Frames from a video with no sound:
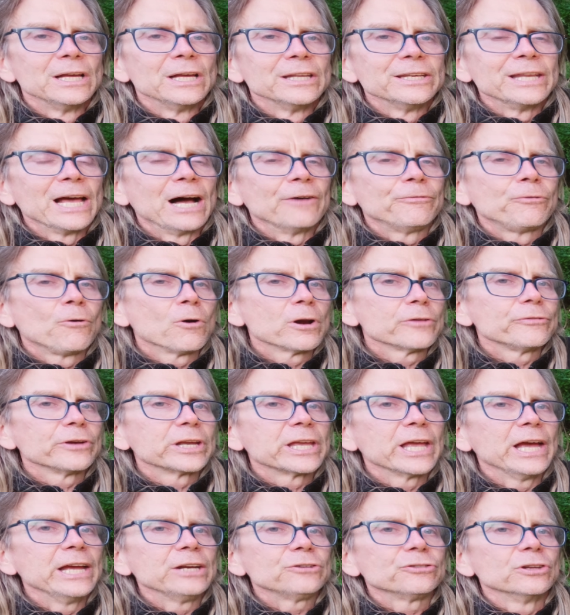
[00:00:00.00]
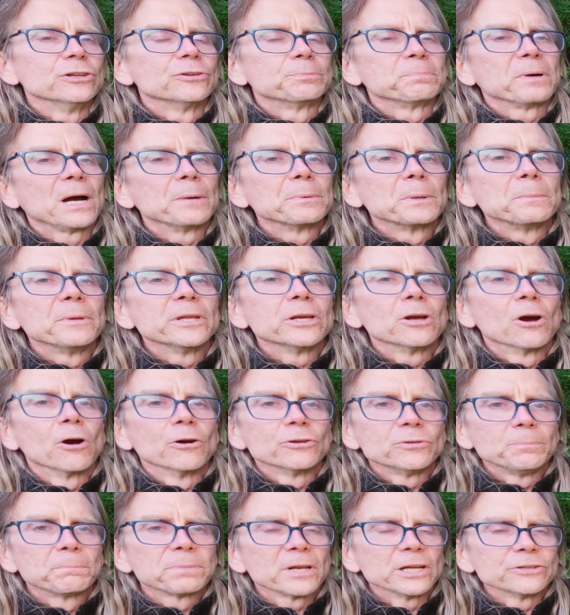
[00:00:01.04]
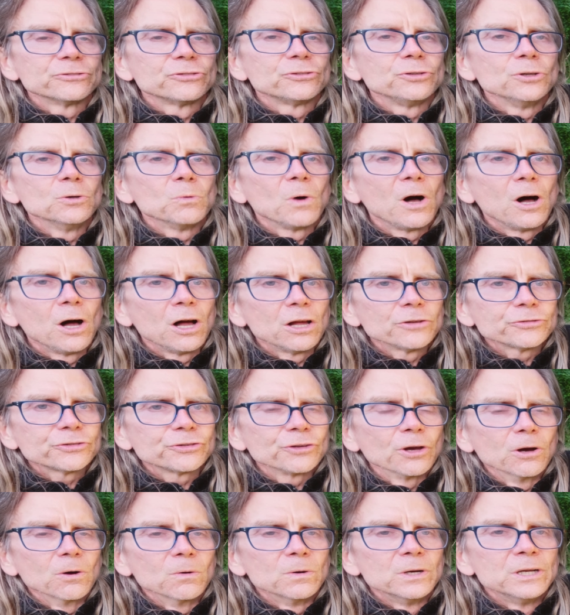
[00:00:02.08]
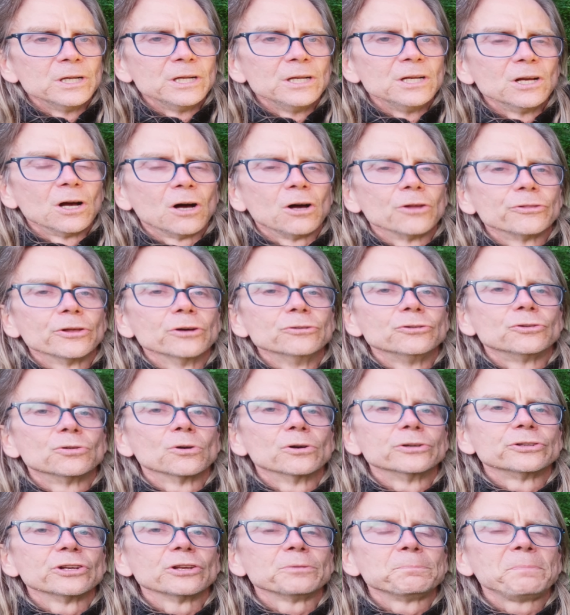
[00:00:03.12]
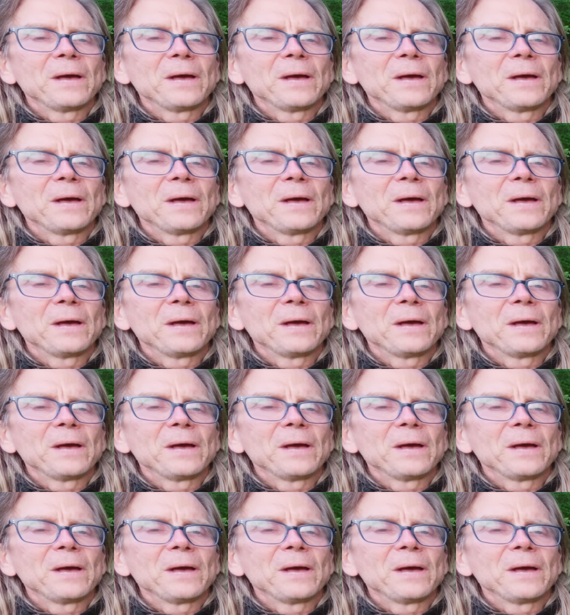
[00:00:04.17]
Now, fortifications probably are +2 also, although George S.